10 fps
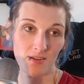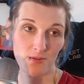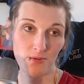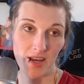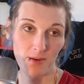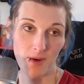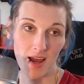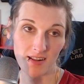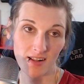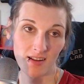really
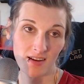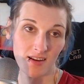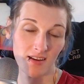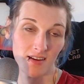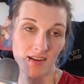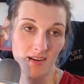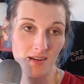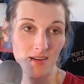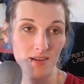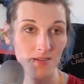well,
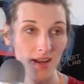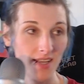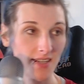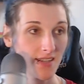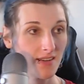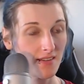right?